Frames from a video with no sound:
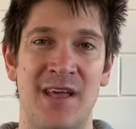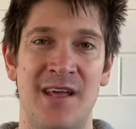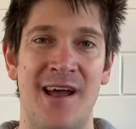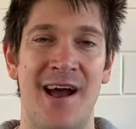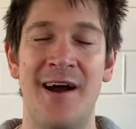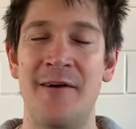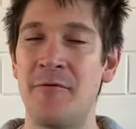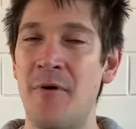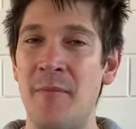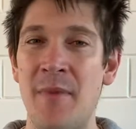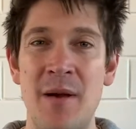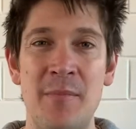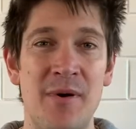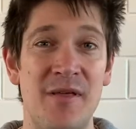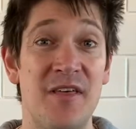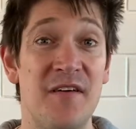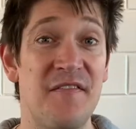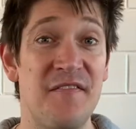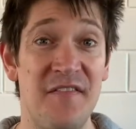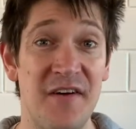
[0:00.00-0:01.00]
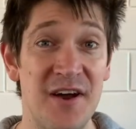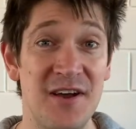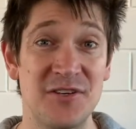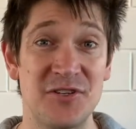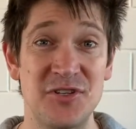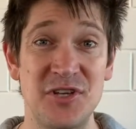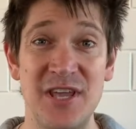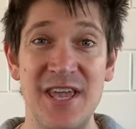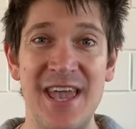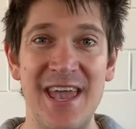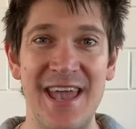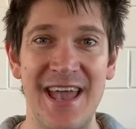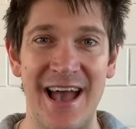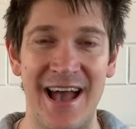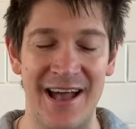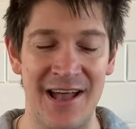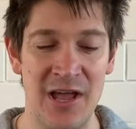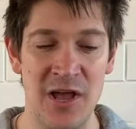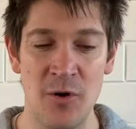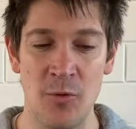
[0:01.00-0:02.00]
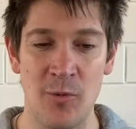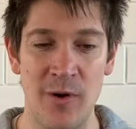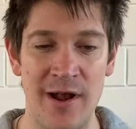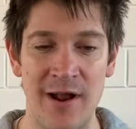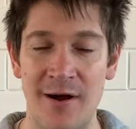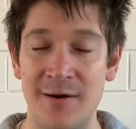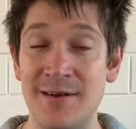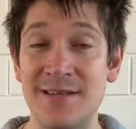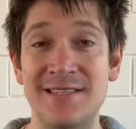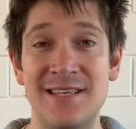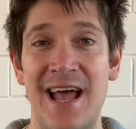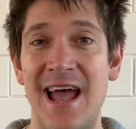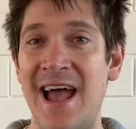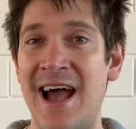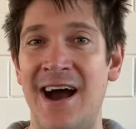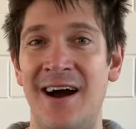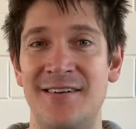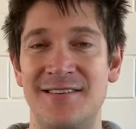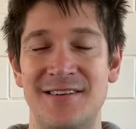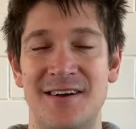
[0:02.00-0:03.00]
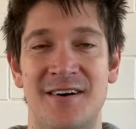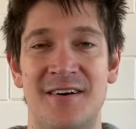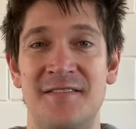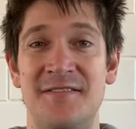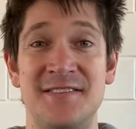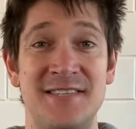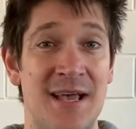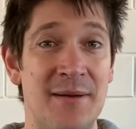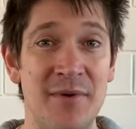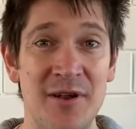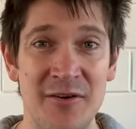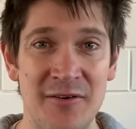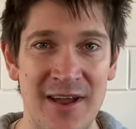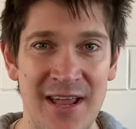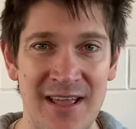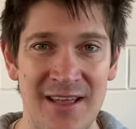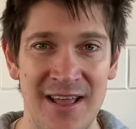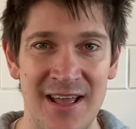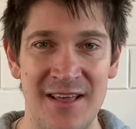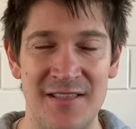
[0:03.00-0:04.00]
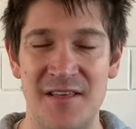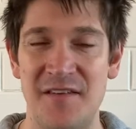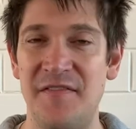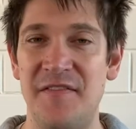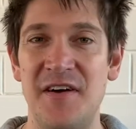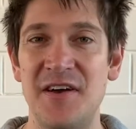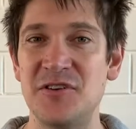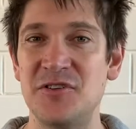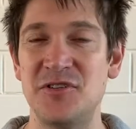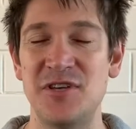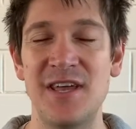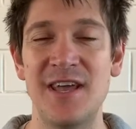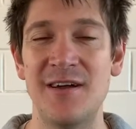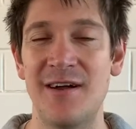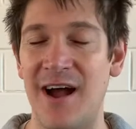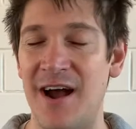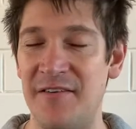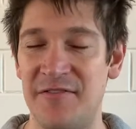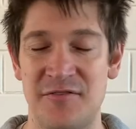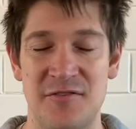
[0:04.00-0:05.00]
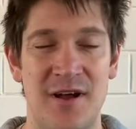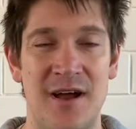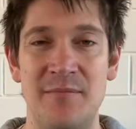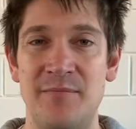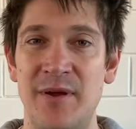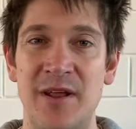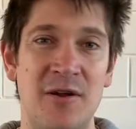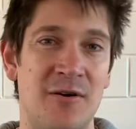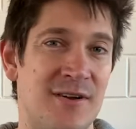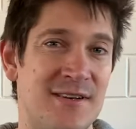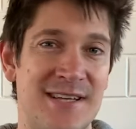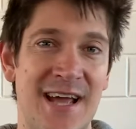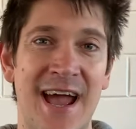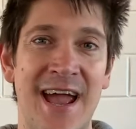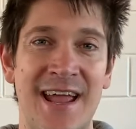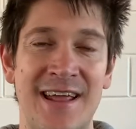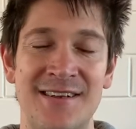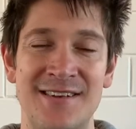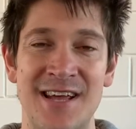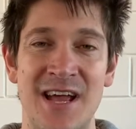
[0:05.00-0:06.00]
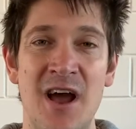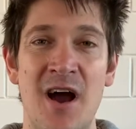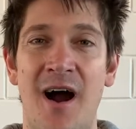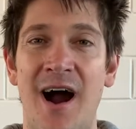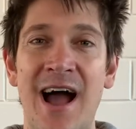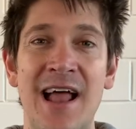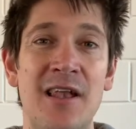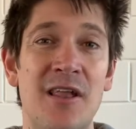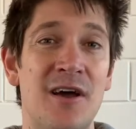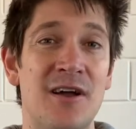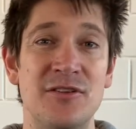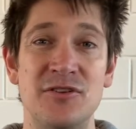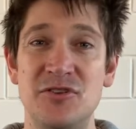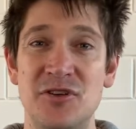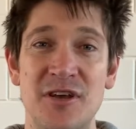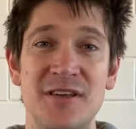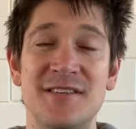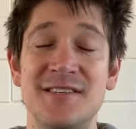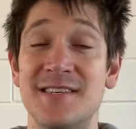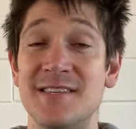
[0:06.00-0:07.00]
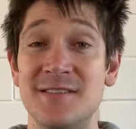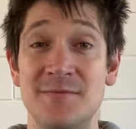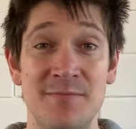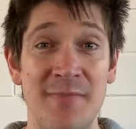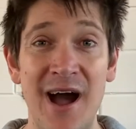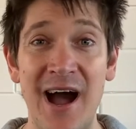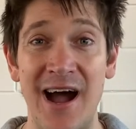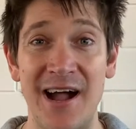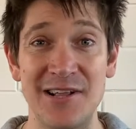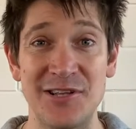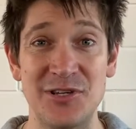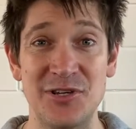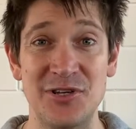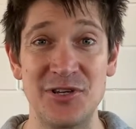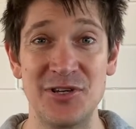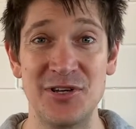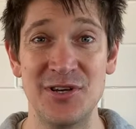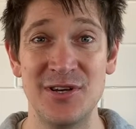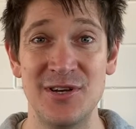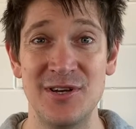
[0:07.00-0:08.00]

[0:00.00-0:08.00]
I remember the first year when I was out of seminary, the first year after I'd been ordained, I learned just as much